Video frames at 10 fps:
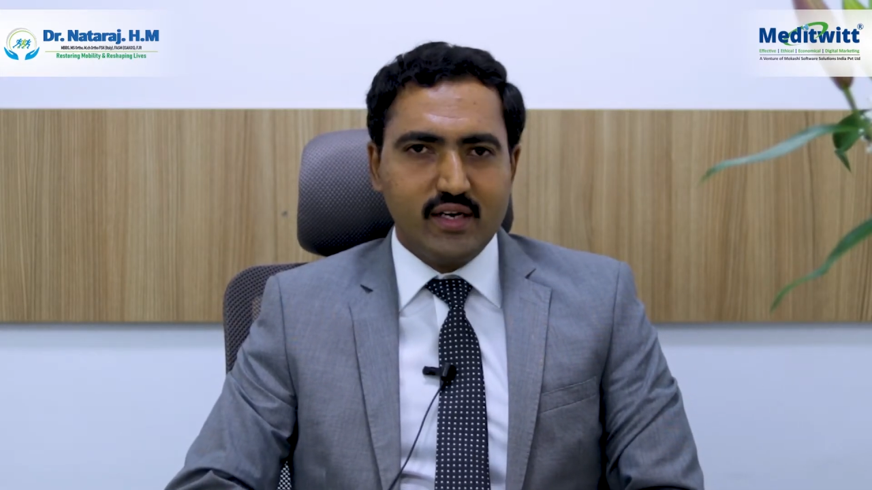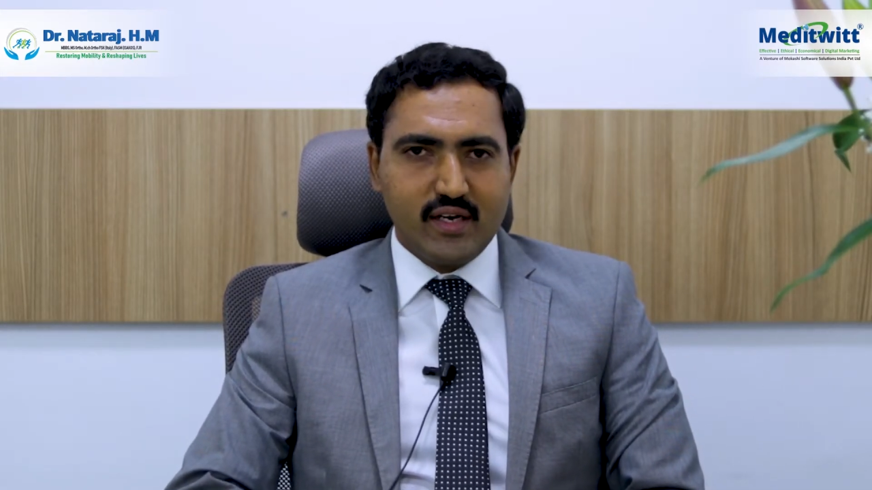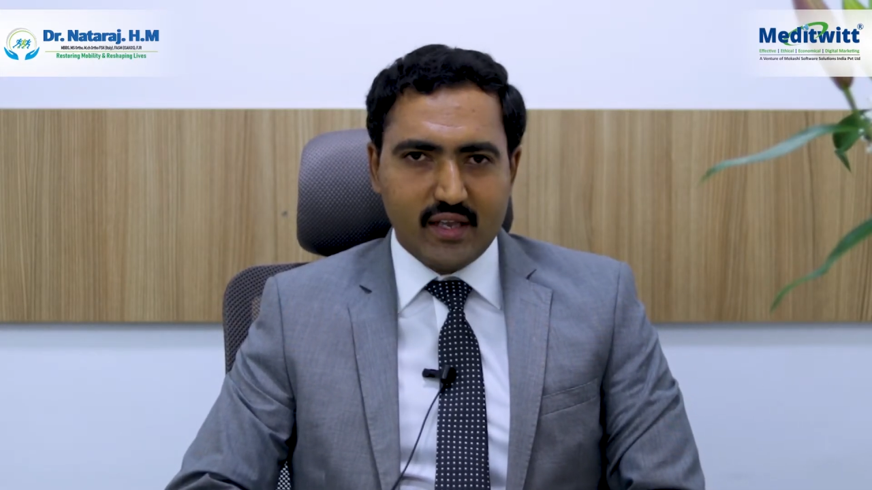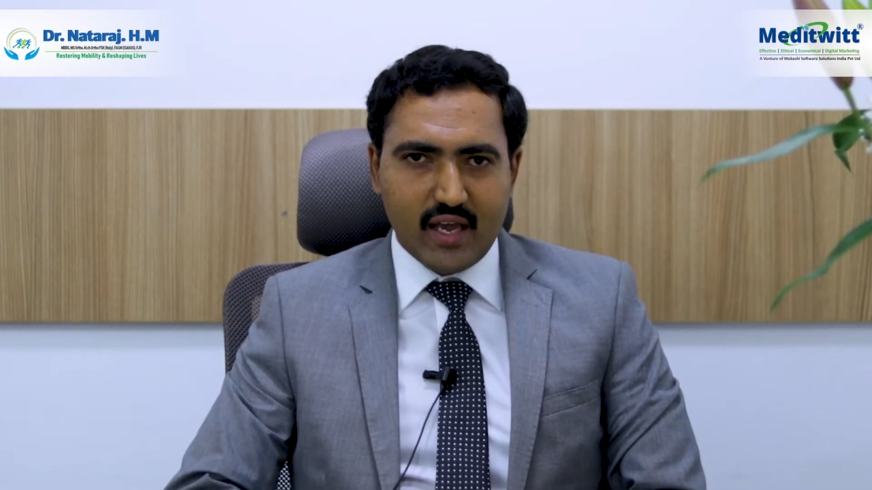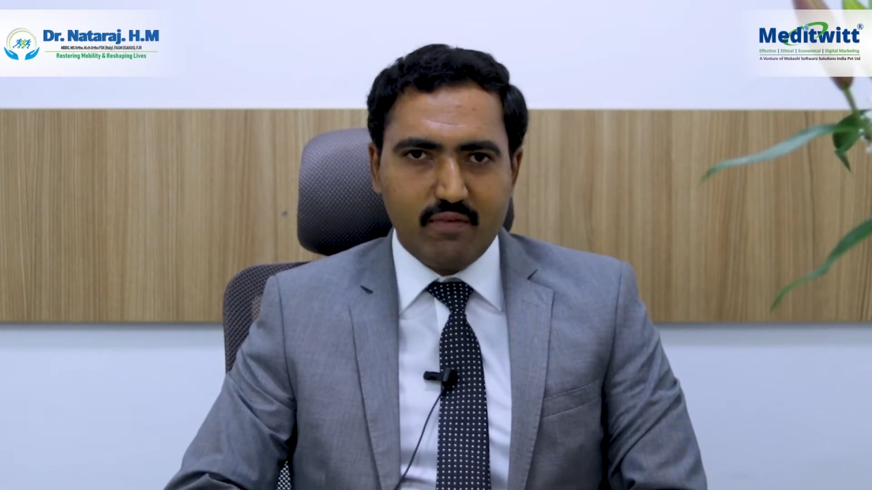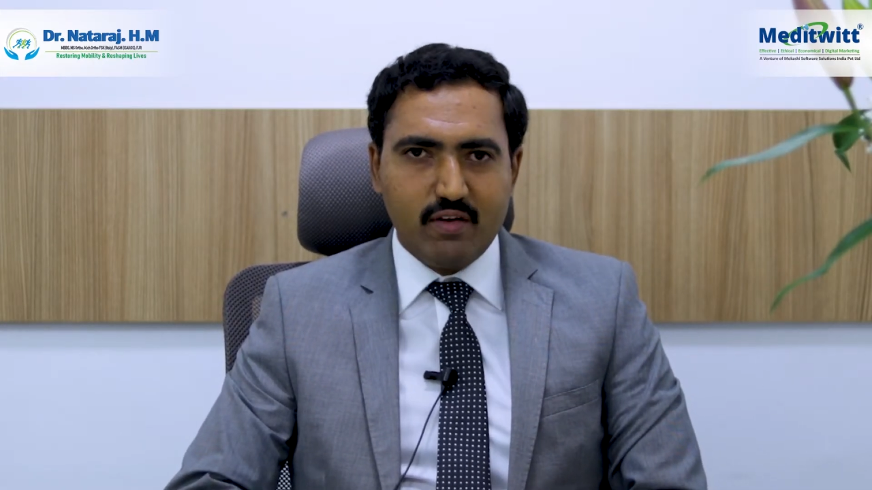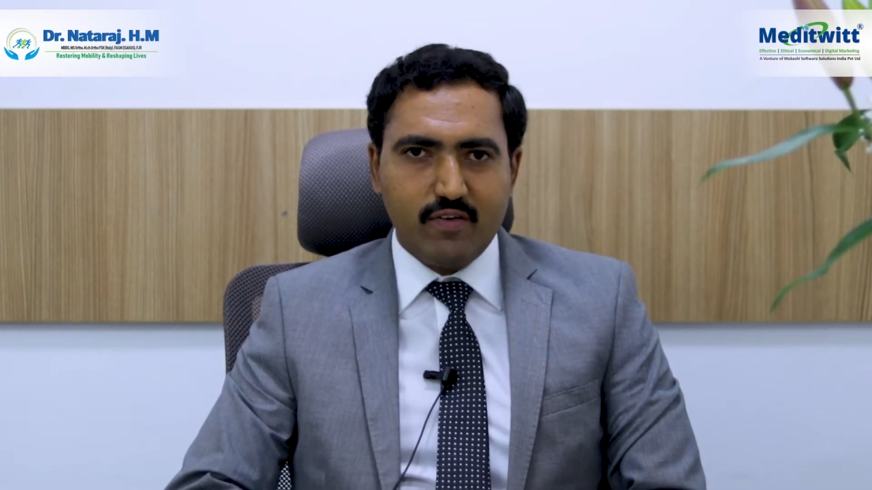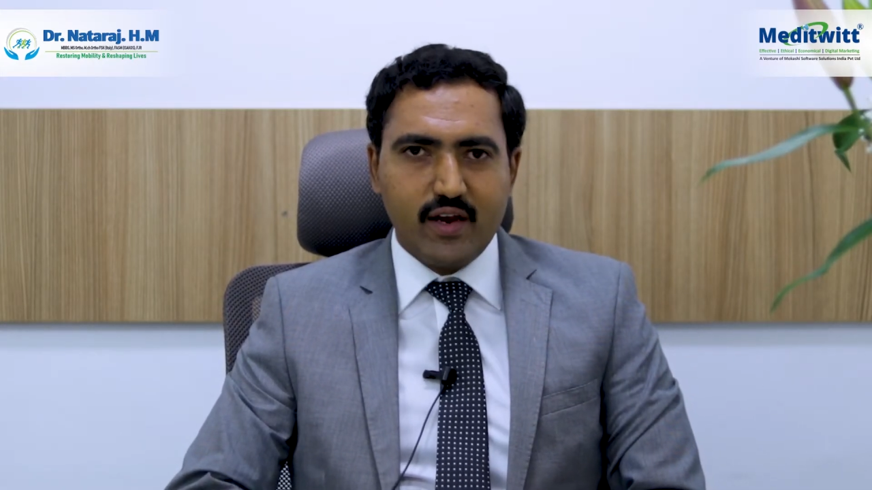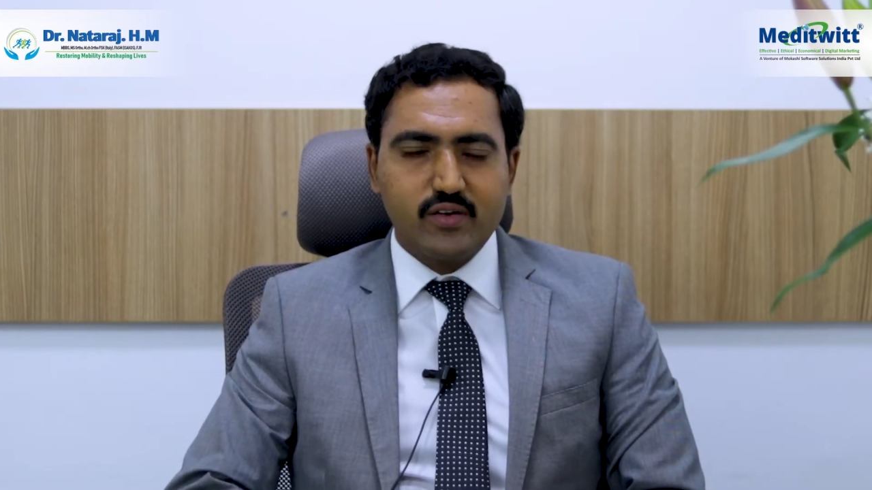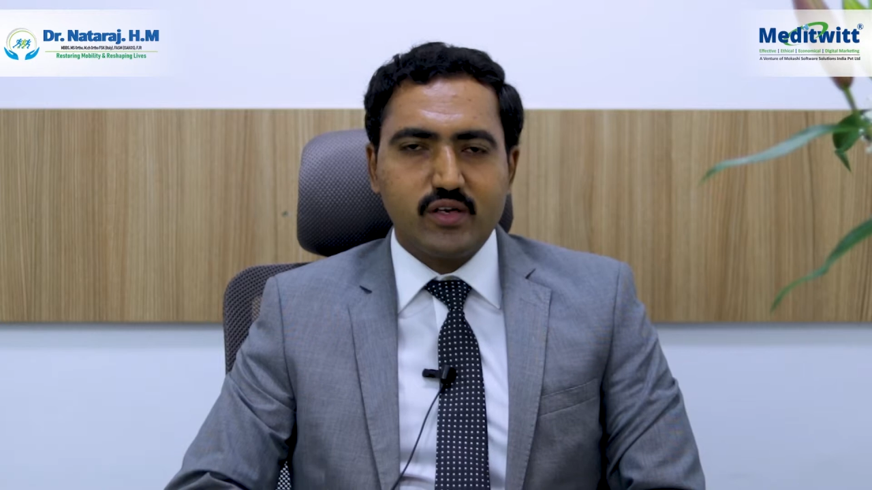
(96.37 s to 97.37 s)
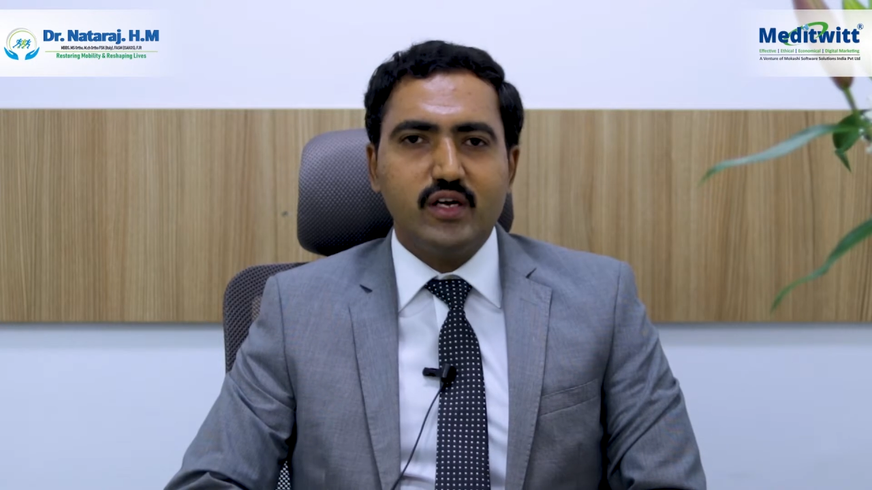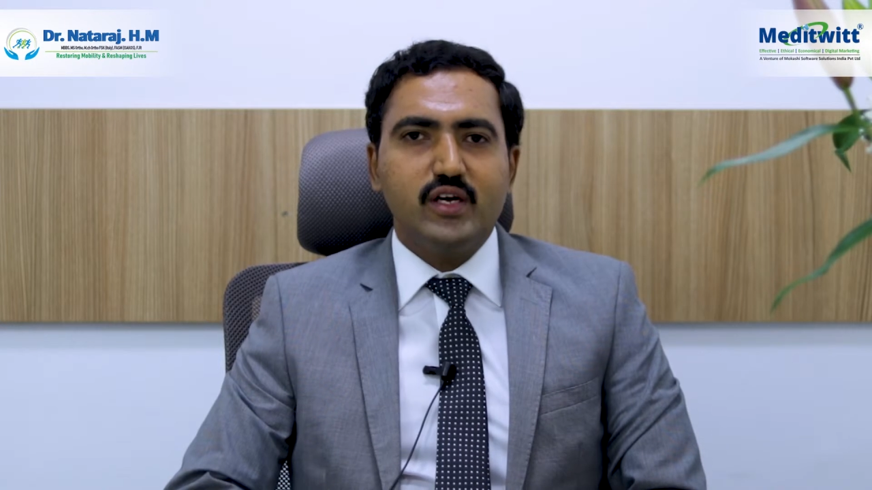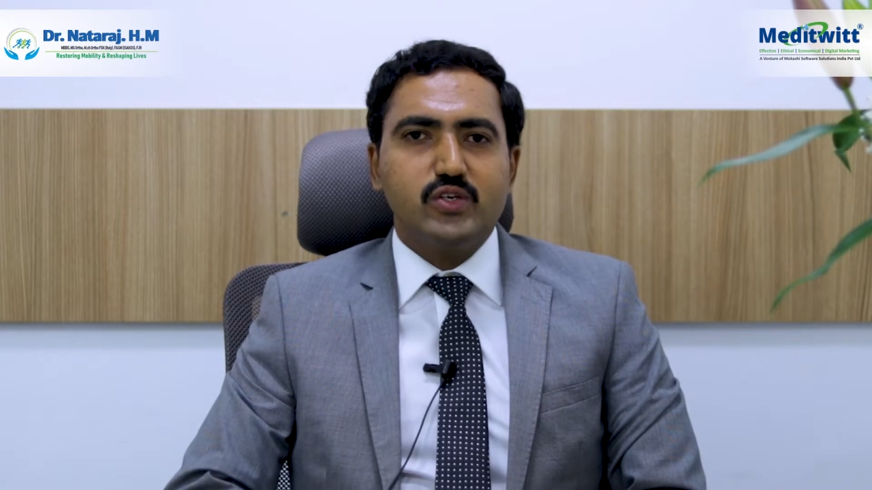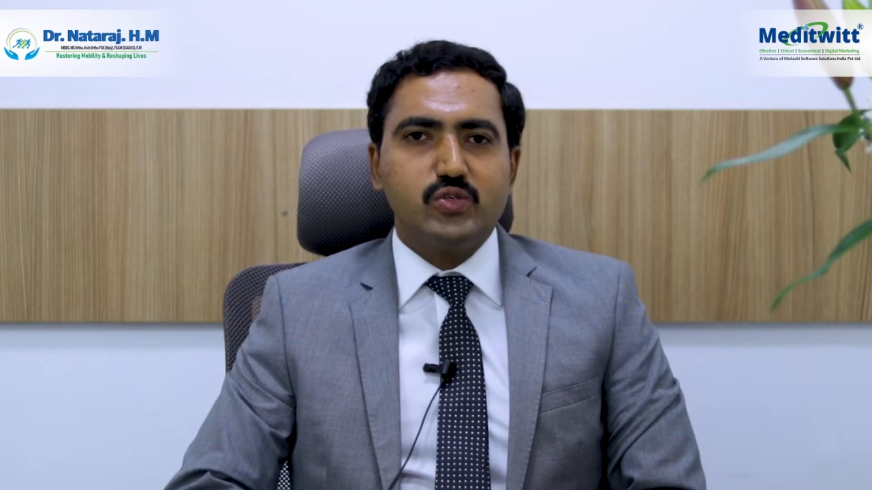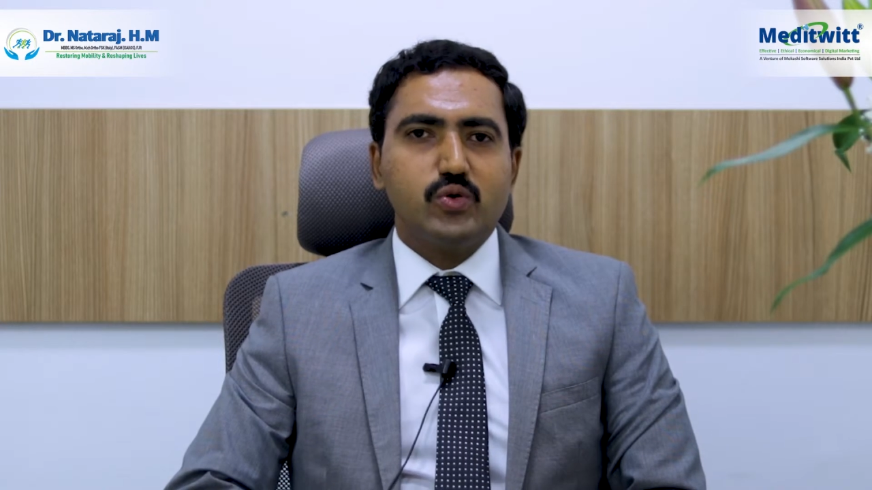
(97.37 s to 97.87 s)
the heavy weight
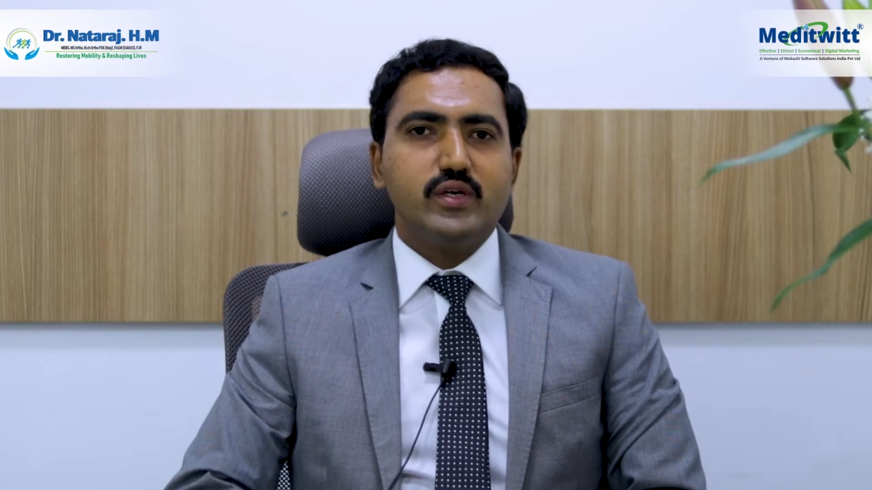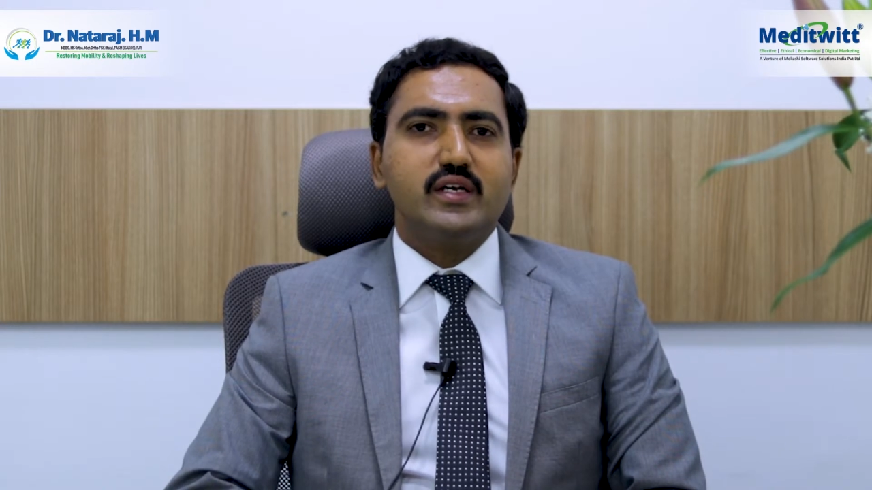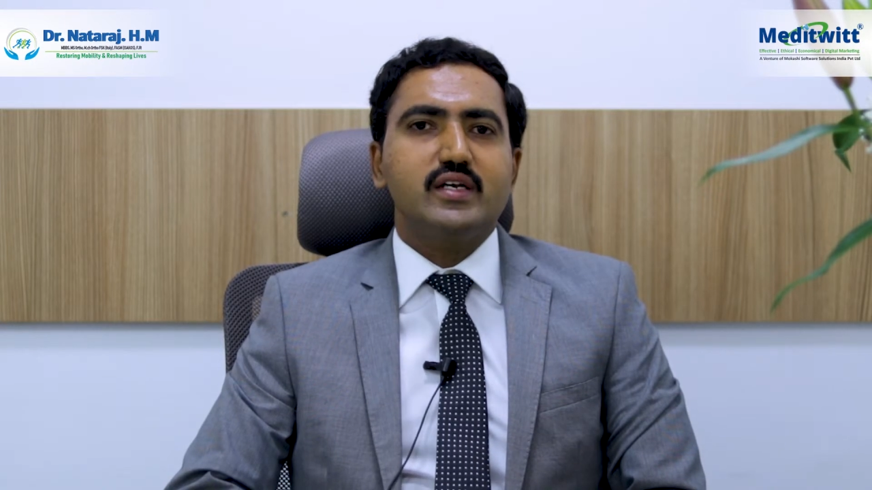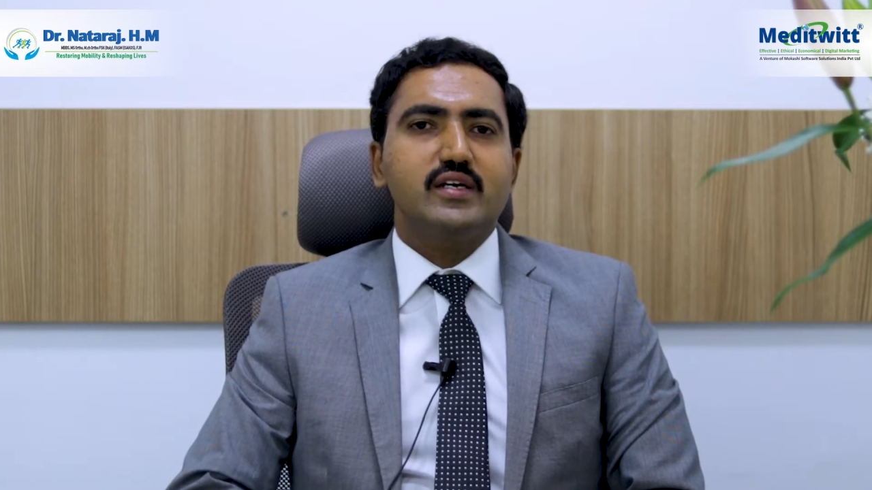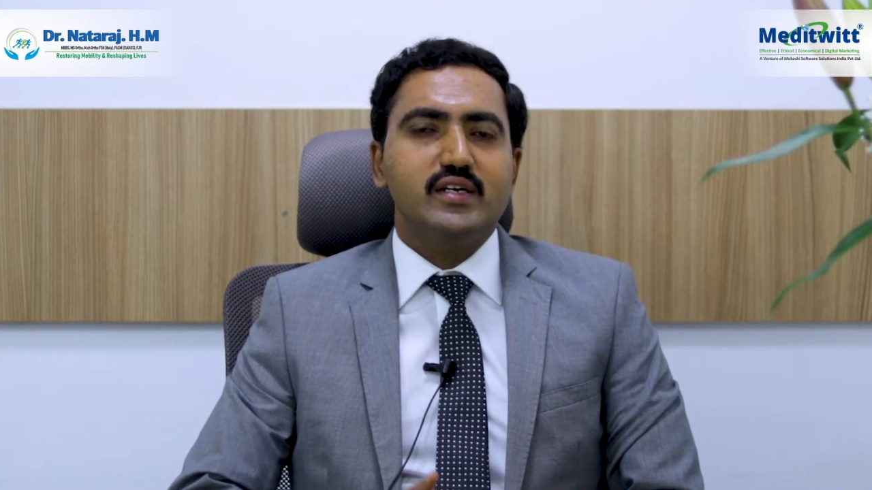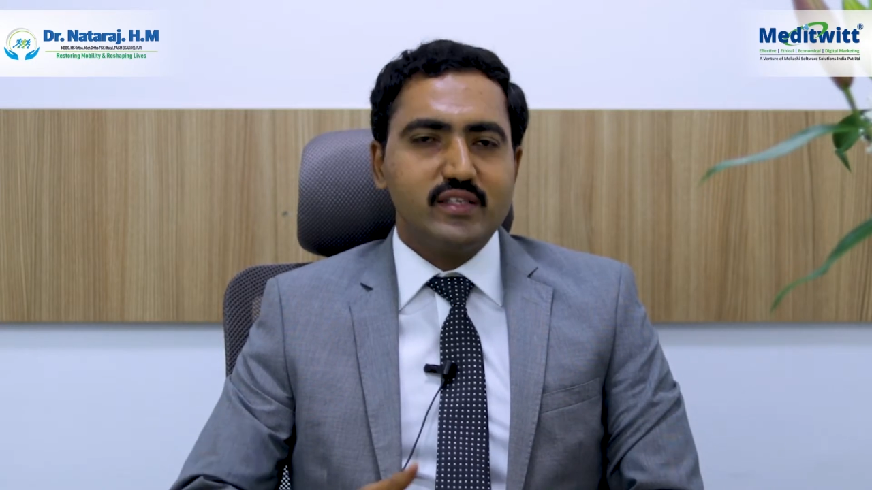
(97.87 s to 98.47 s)
so that